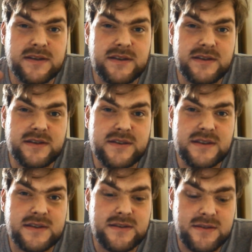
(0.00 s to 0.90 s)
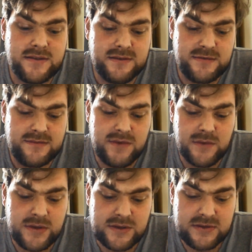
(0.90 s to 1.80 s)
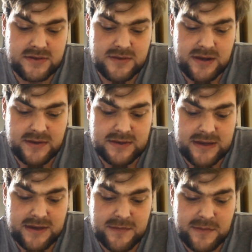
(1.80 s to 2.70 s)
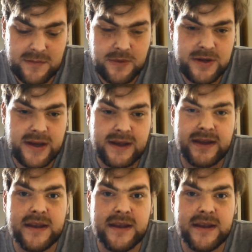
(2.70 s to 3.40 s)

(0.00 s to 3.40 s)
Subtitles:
a consistent voltage set at 3.8.